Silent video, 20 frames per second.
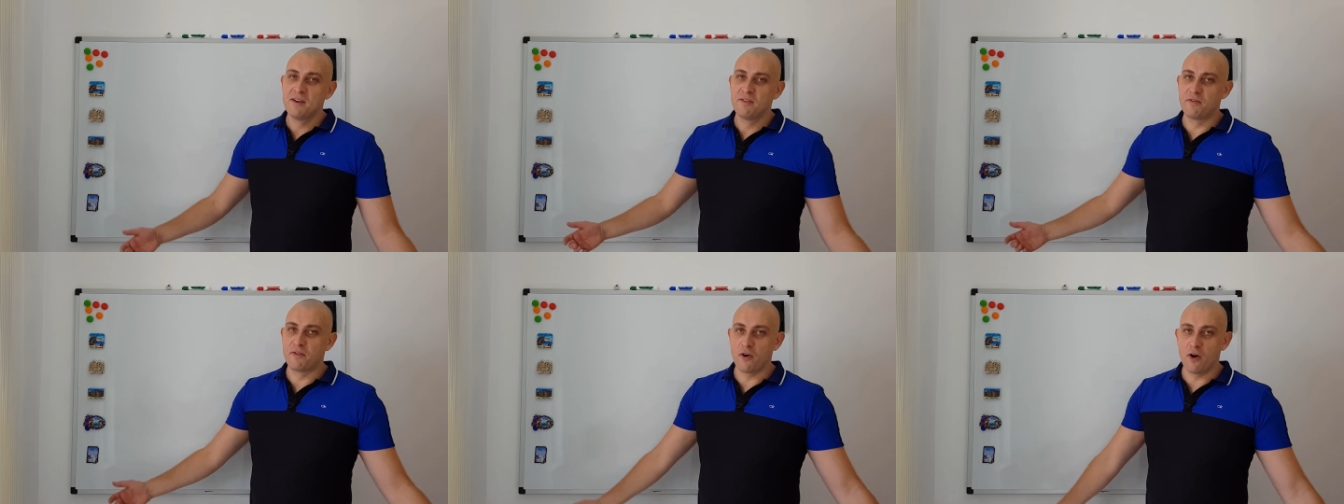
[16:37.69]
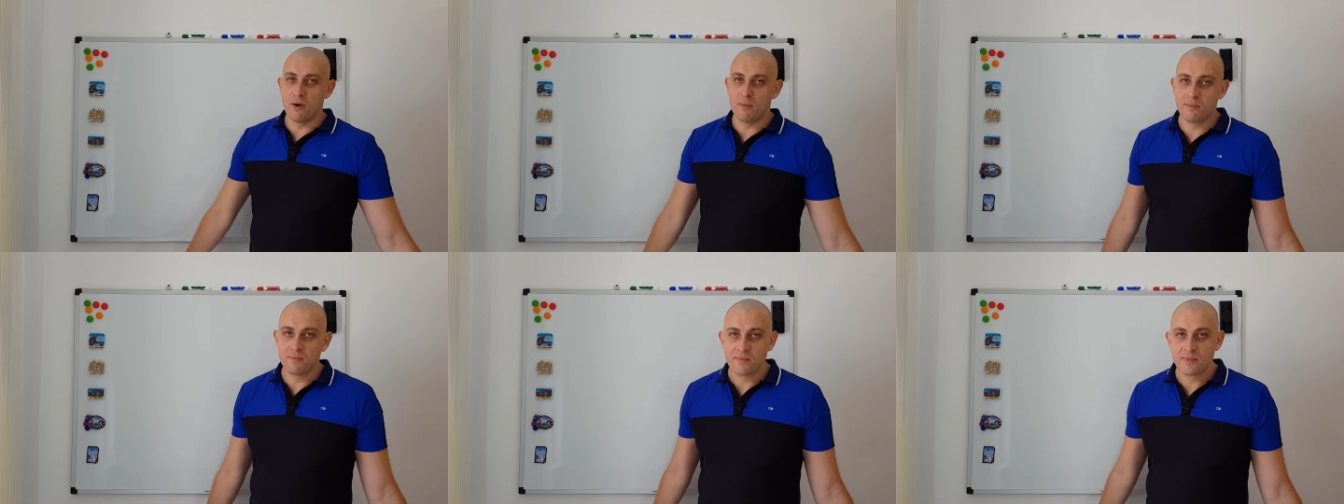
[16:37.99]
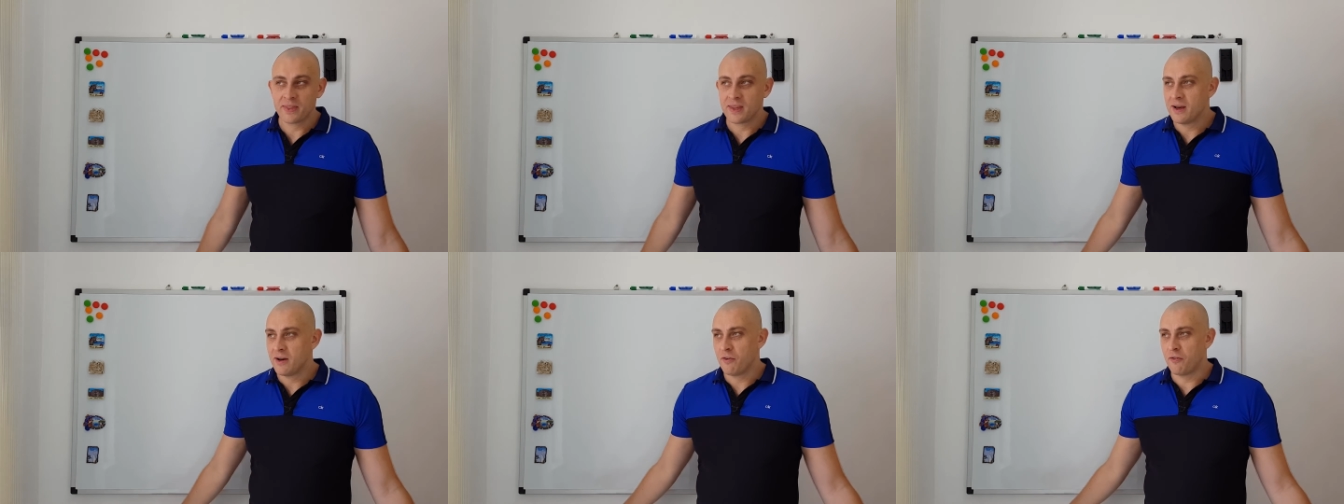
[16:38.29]
from
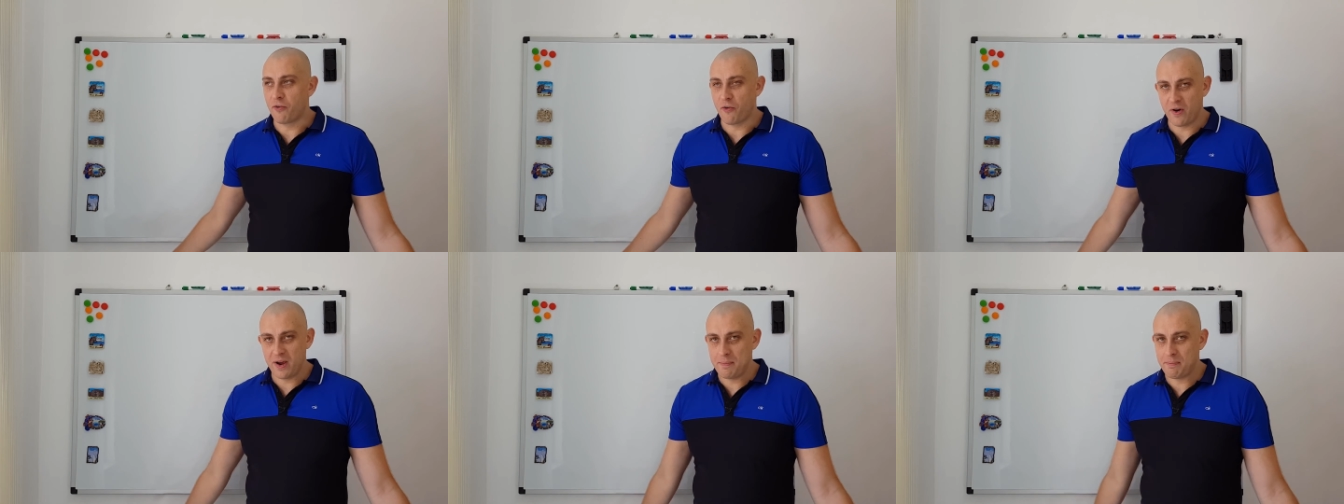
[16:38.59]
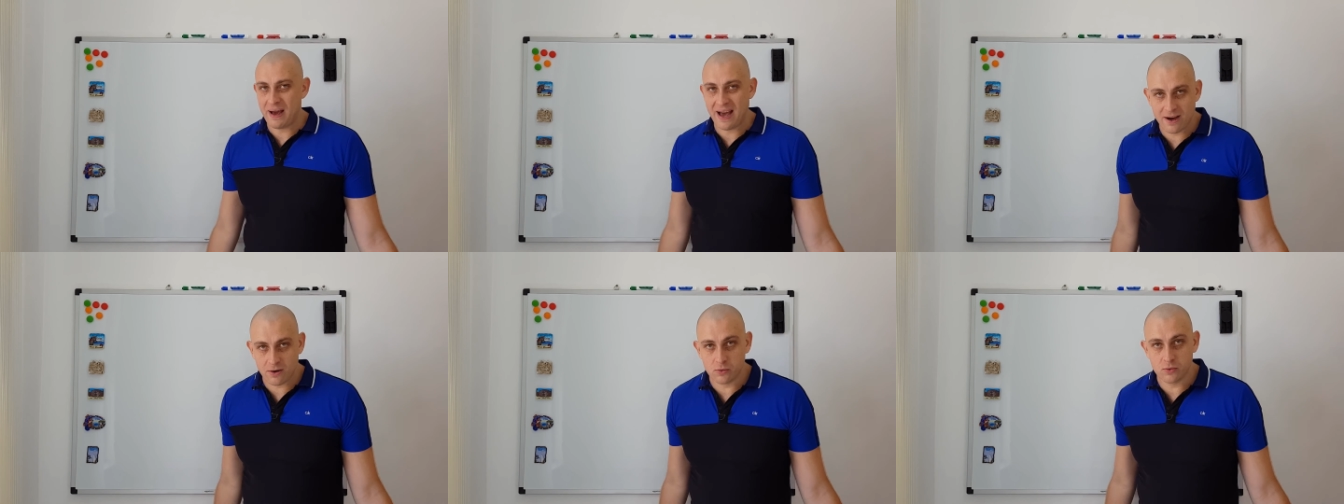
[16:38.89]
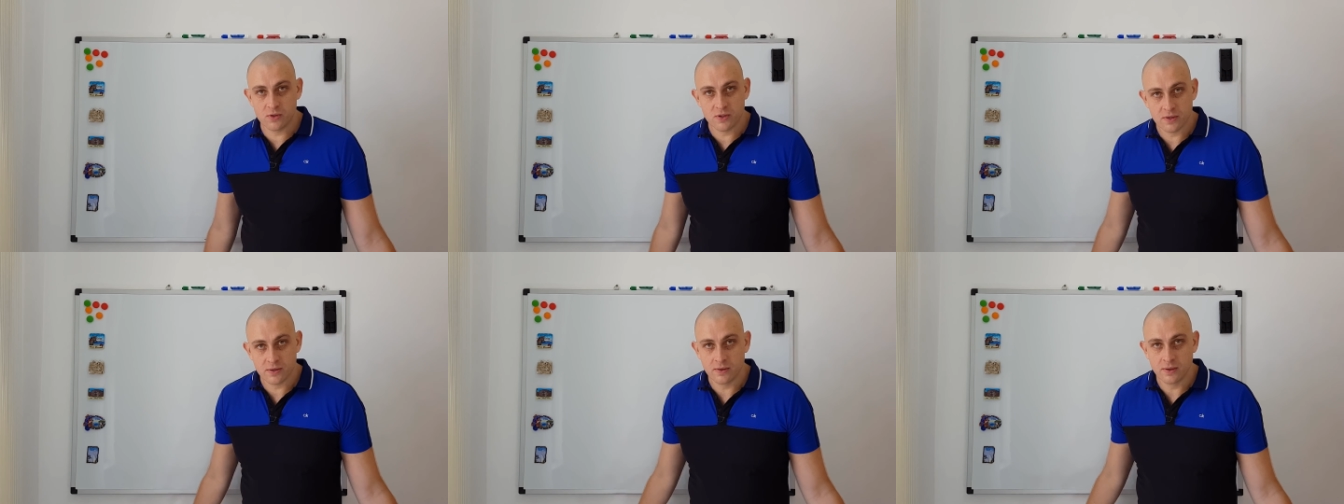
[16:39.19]

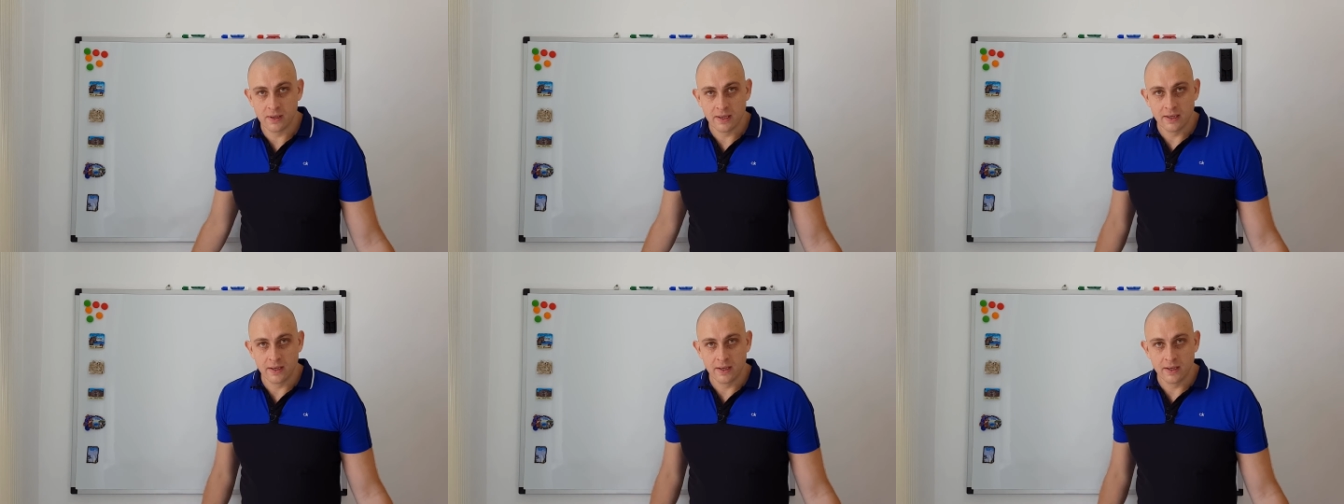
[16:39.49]
£3